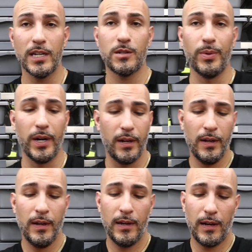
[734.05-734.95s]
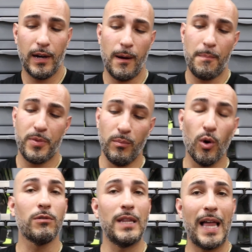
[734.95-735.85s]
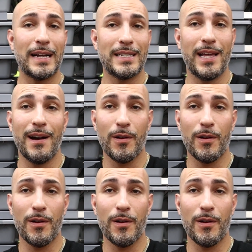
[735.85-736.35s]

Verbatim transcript: But uh, the more relaxed they are,